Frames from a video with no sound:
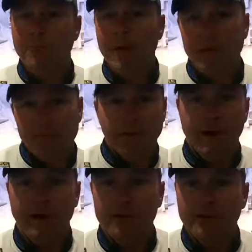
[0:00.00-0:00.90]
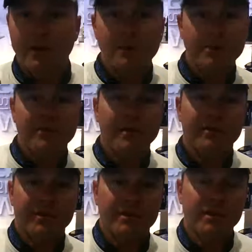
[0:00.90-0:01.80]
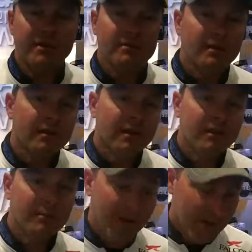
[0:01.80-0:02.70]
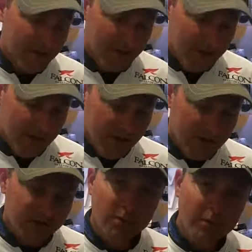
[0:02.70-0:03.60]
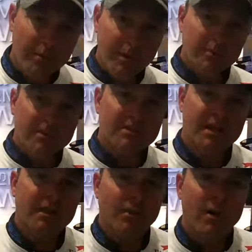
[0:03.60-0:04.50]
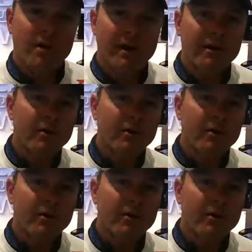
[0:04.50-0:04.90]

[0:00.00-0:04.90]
bedding bass, a number of different things. And the thing about it is you want to be able to see in the water.